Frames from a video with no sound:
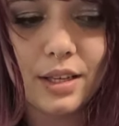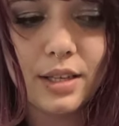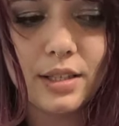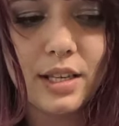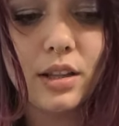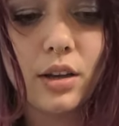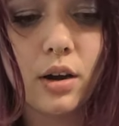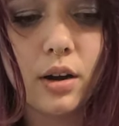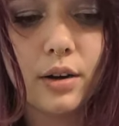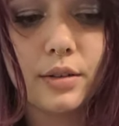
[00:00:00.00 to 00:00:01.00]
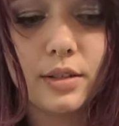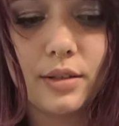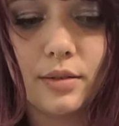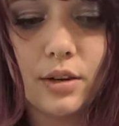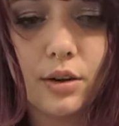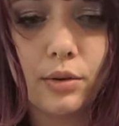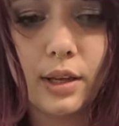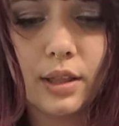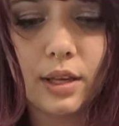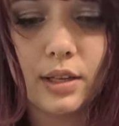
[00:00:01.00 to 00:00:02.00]
it's in the cards. You know,
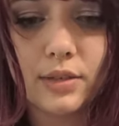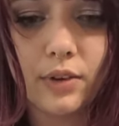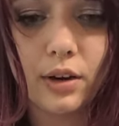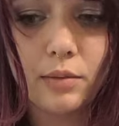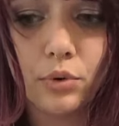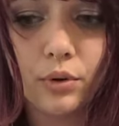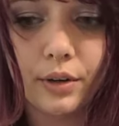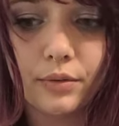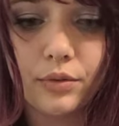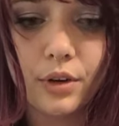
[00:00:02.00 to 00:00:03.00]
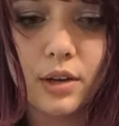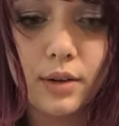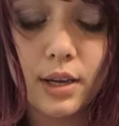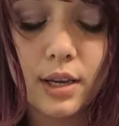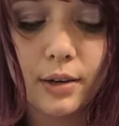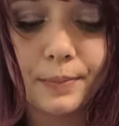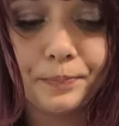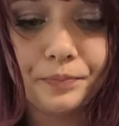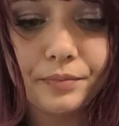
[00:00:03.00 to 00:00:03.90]
I think it's very important for you to hear.